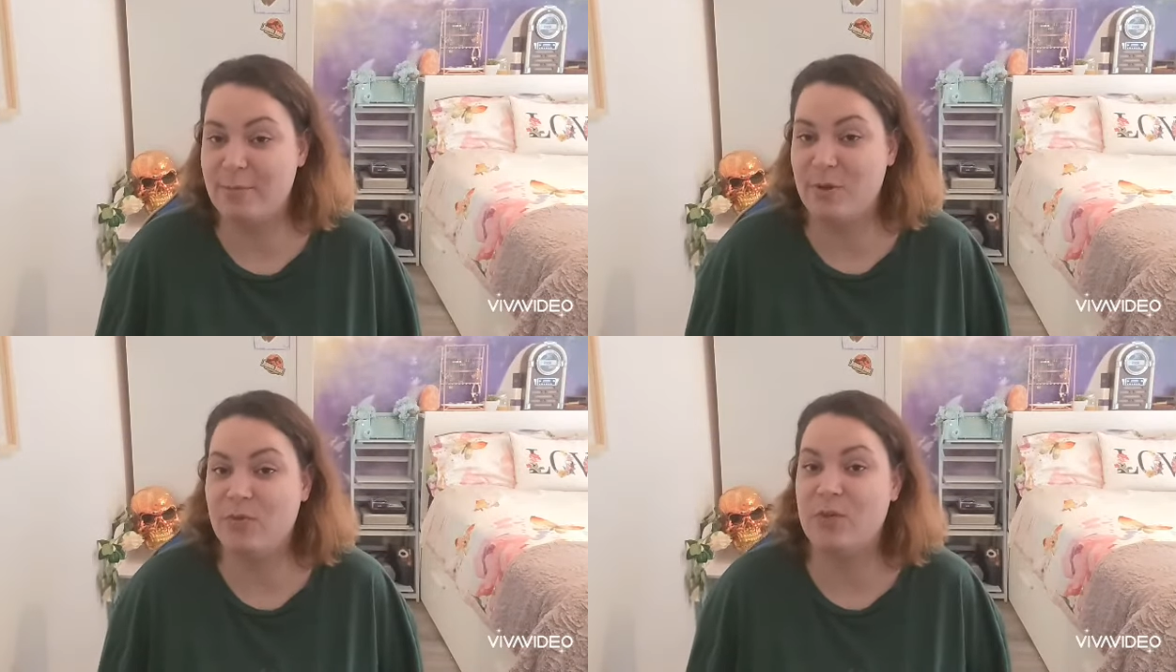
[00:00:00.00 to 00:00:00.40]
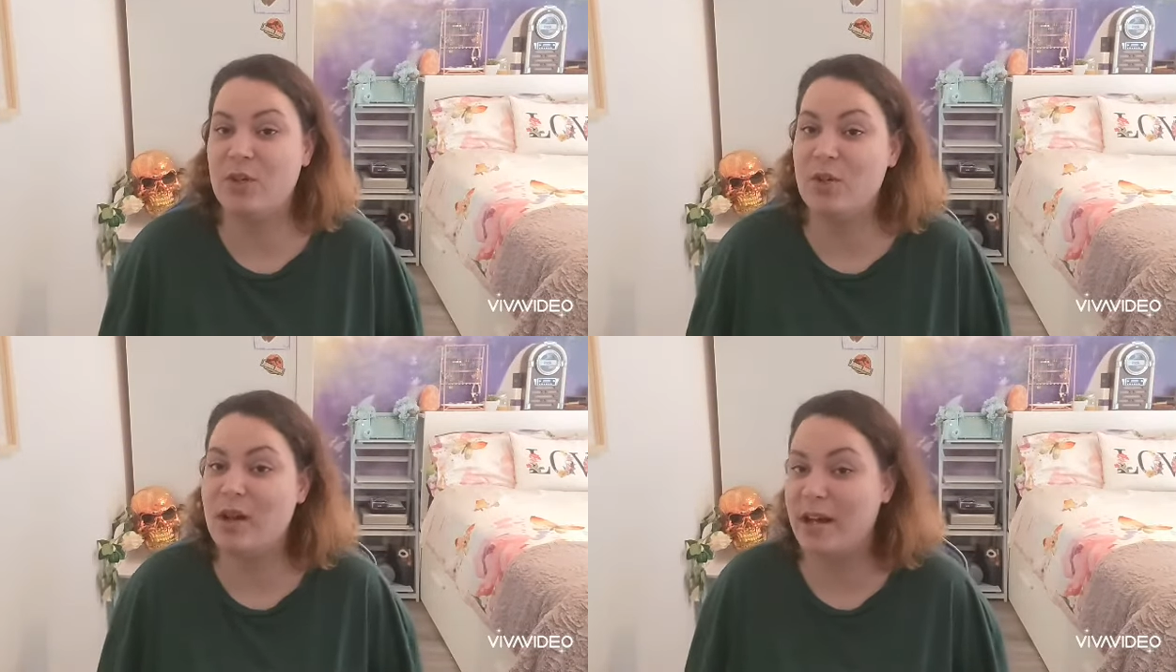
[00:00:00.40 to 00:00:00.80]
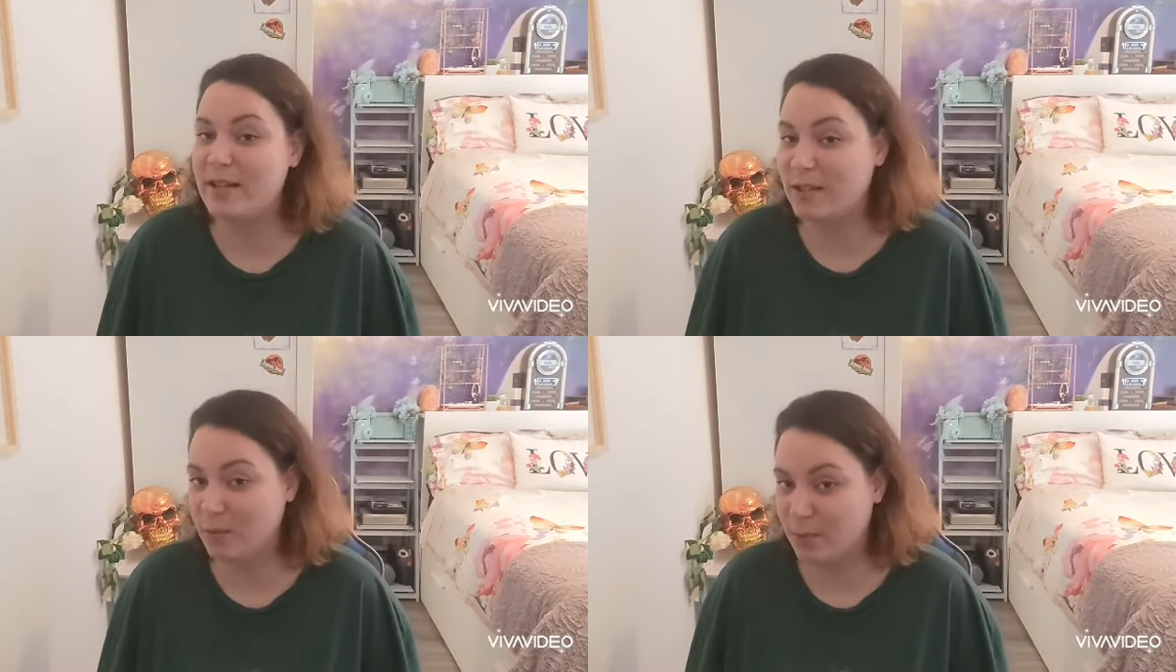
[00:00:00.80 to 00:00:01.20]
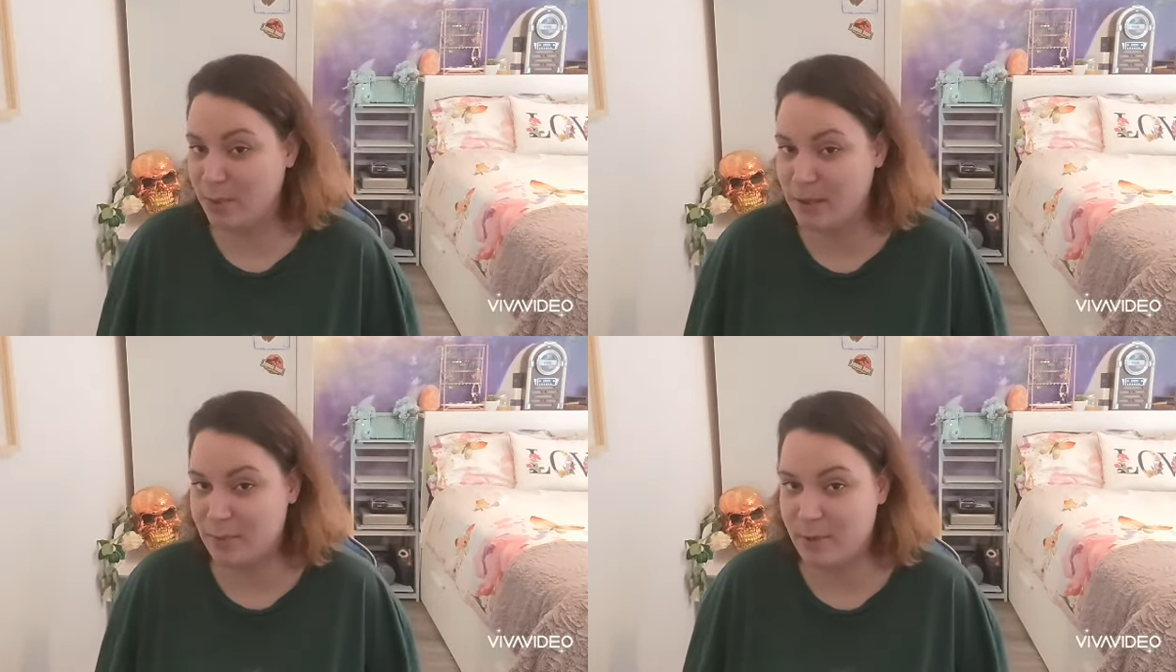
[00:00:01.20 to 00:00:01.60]
but for you guys, it will
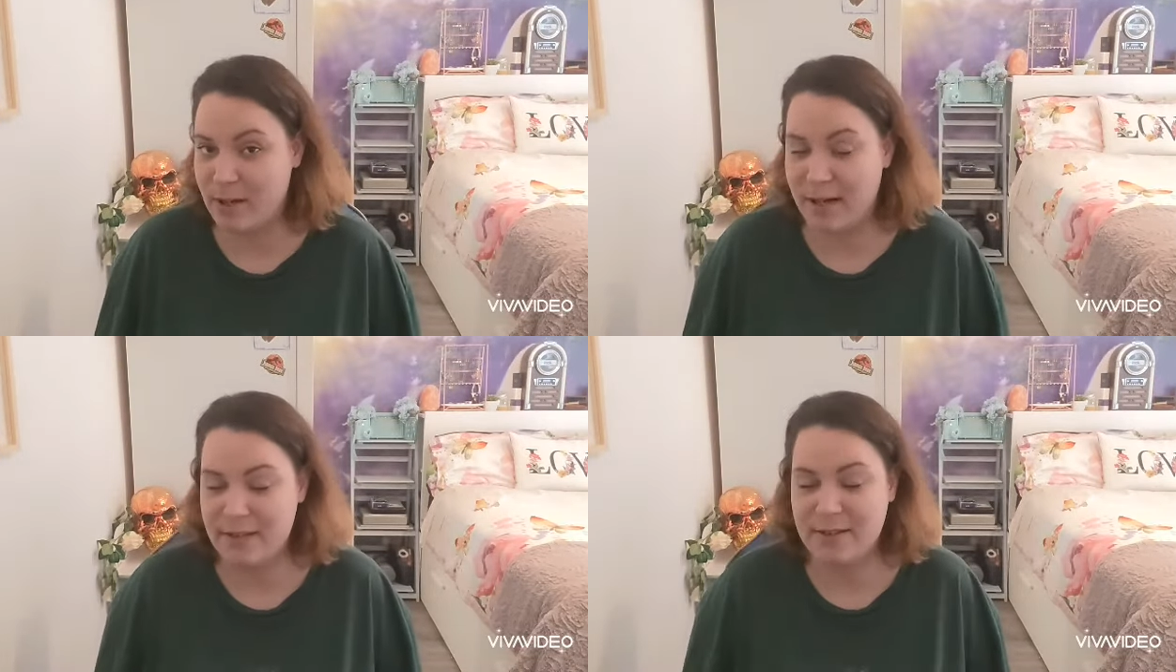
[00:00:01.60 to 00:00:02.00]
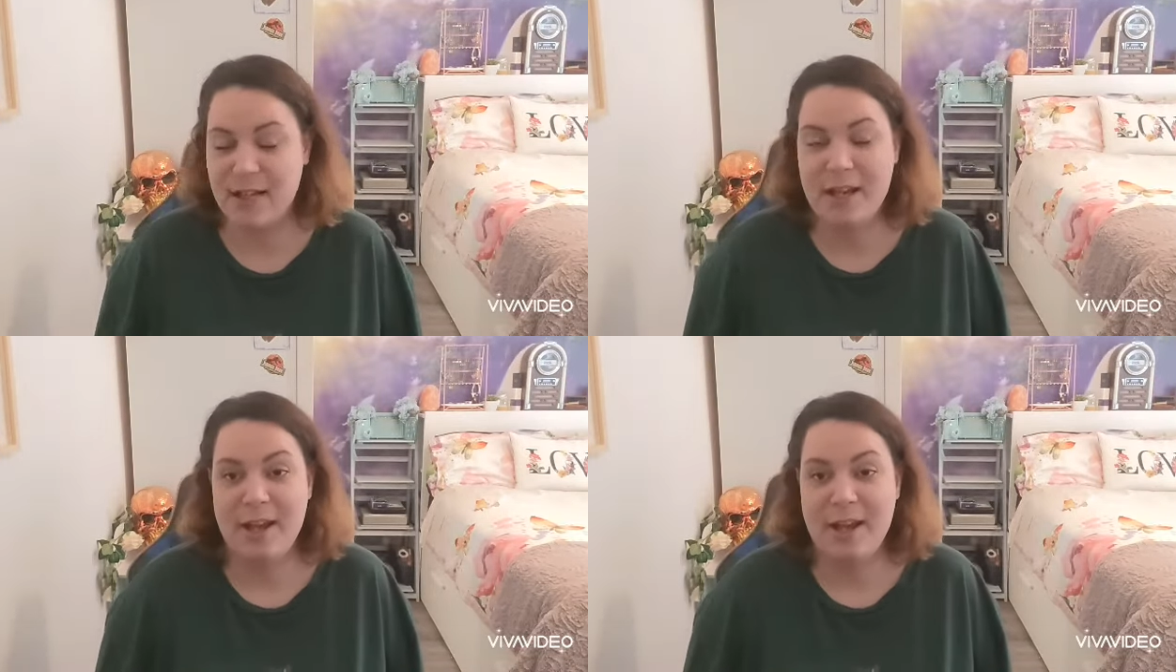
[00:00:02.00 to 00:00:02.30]
be a surprise